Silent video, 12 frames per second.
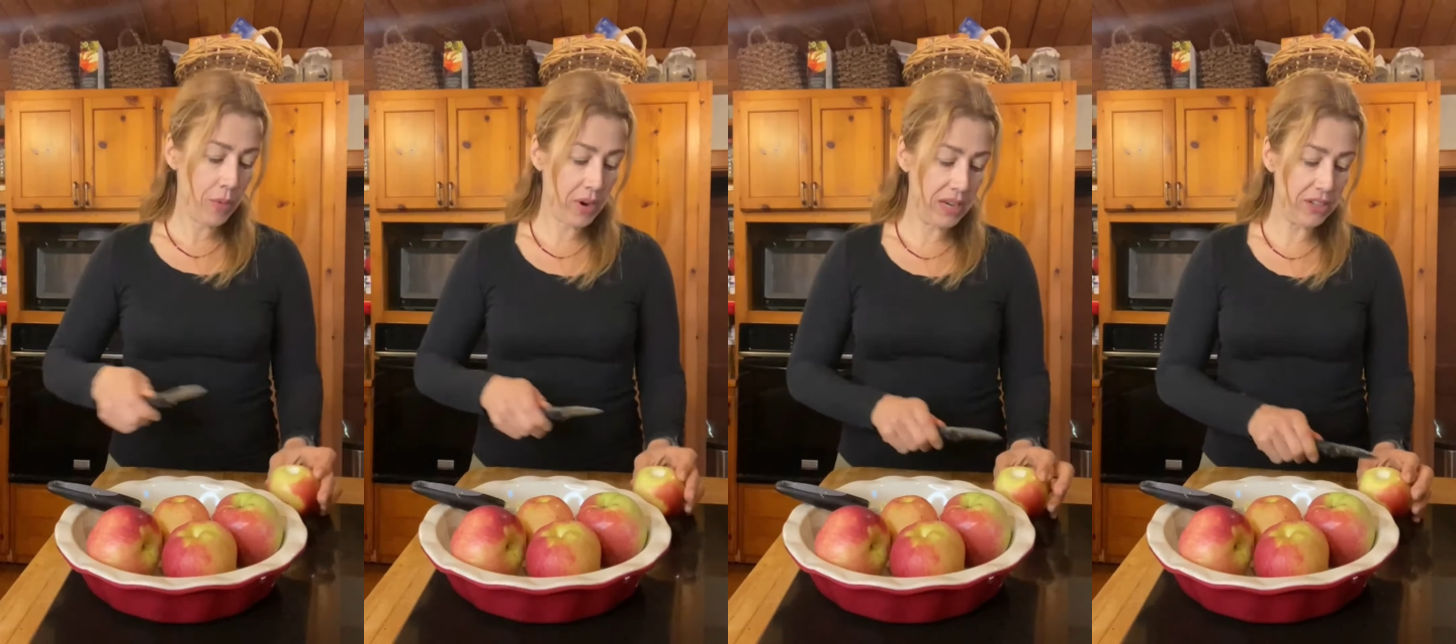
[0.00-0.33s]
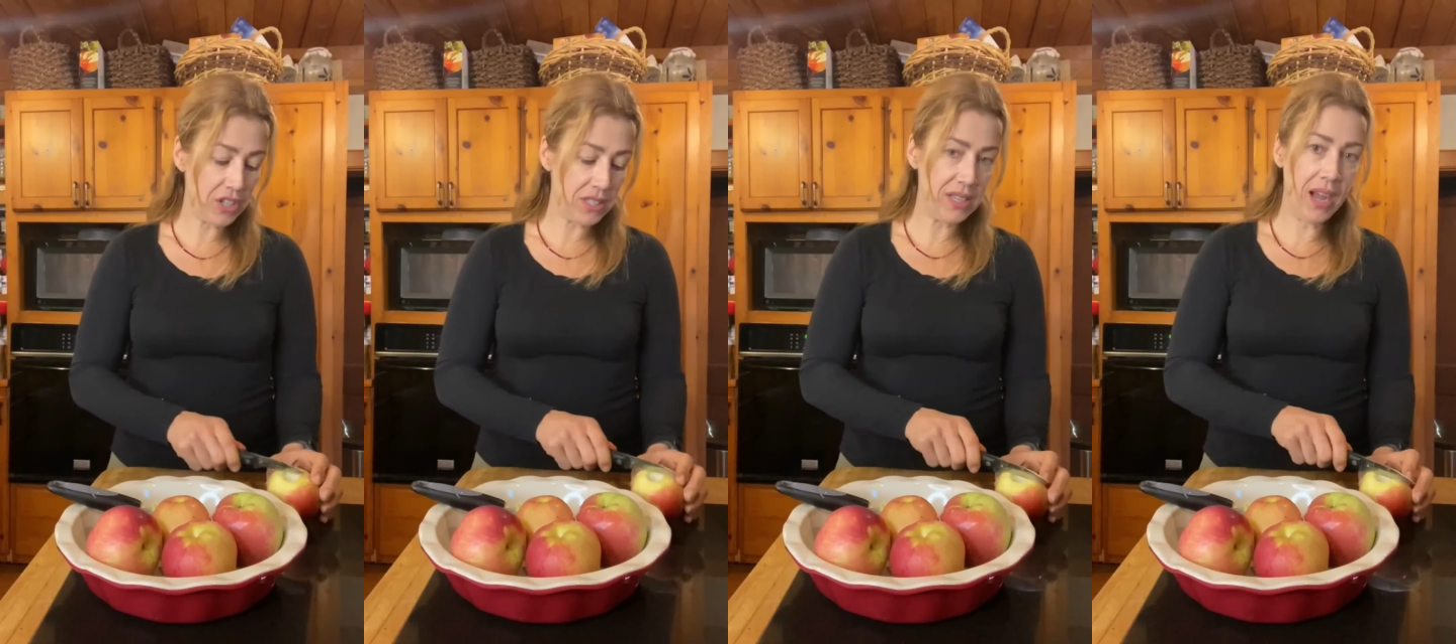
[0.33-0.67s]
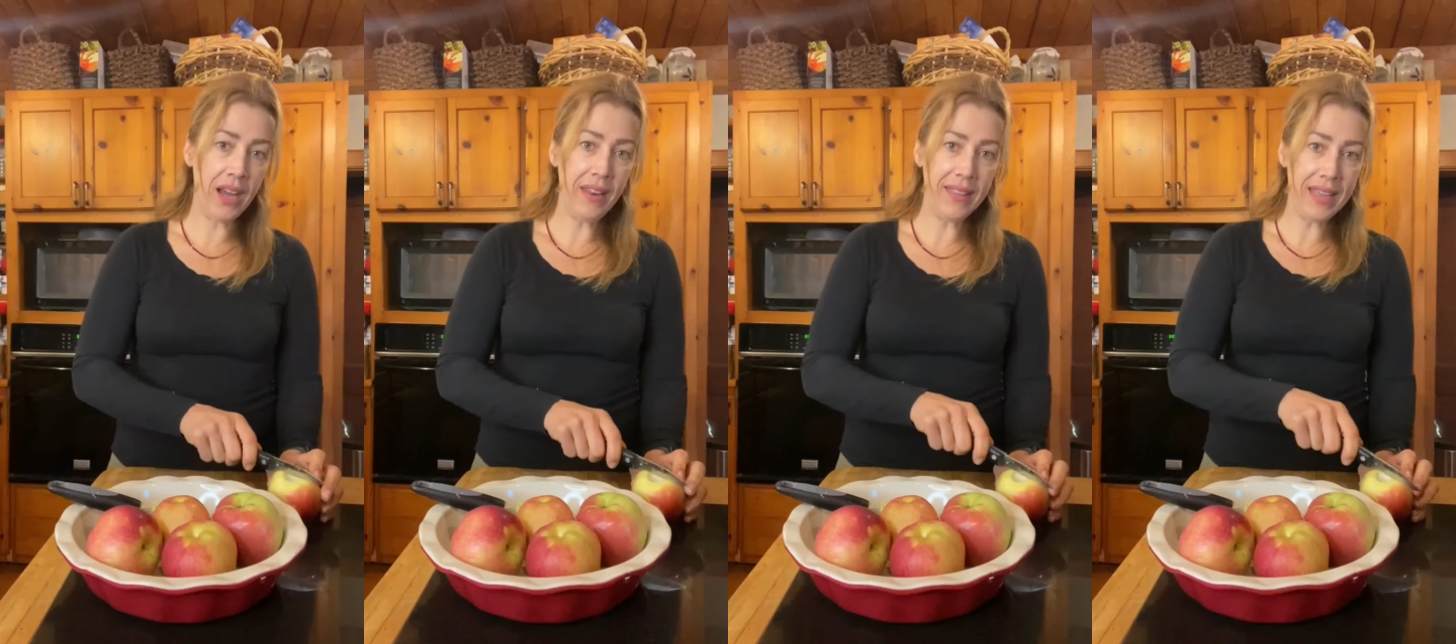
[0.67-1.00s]
We're going to just
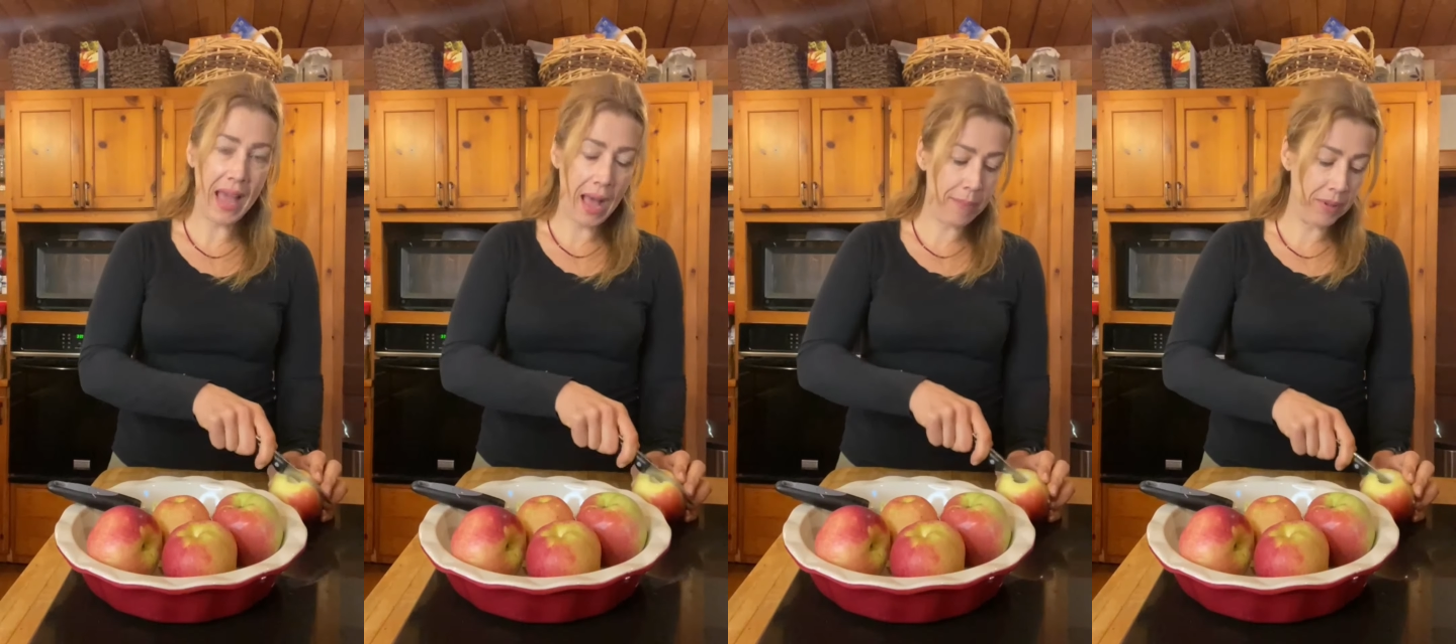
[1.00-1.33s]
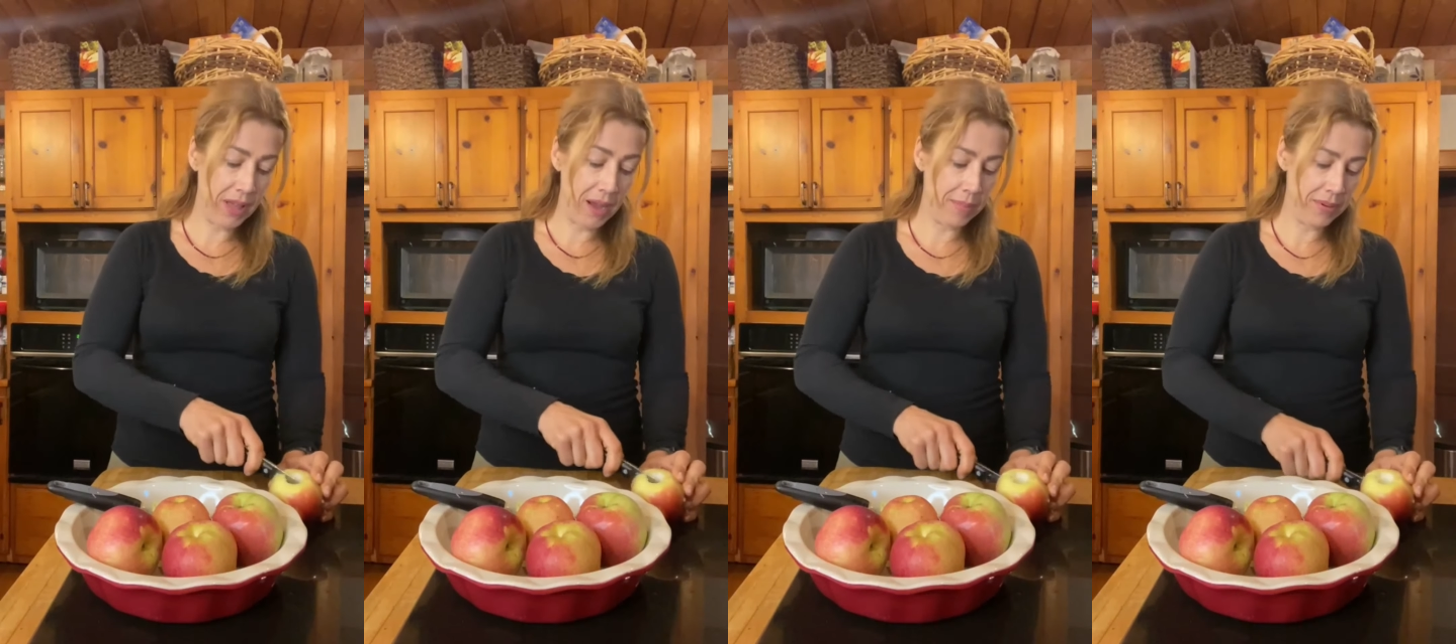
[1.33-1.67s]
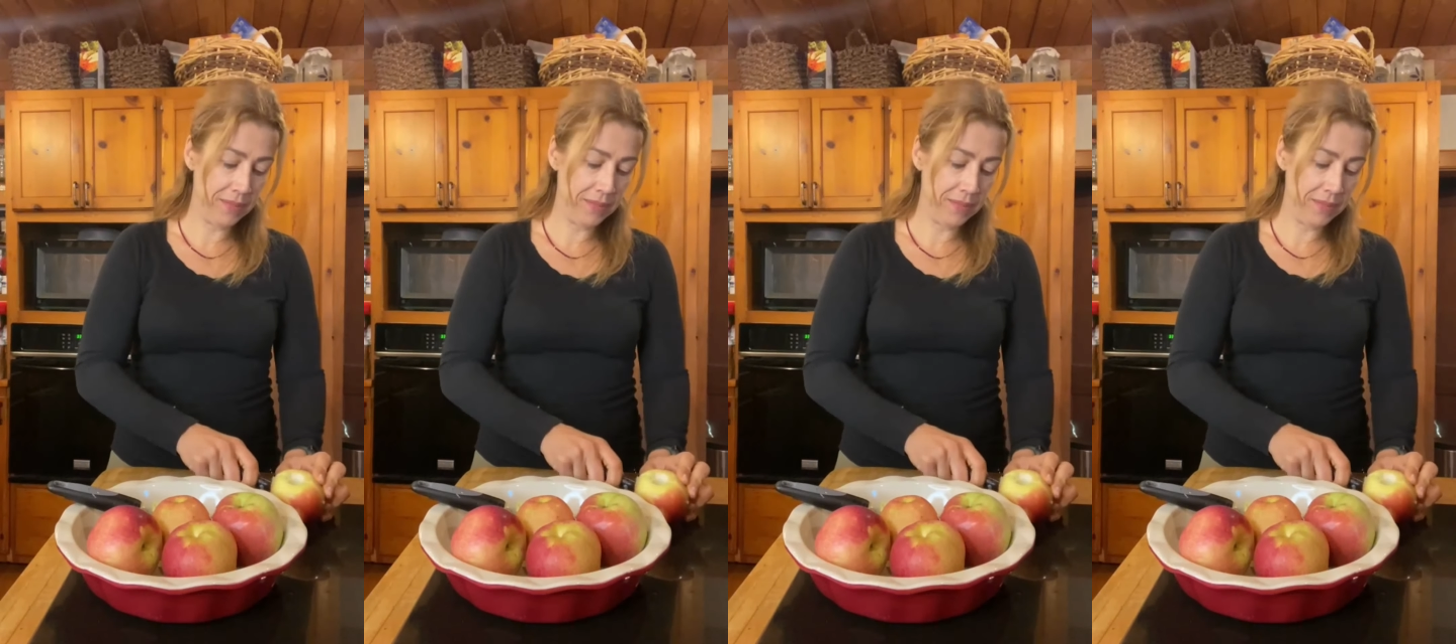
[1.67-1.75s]
cut the apple up.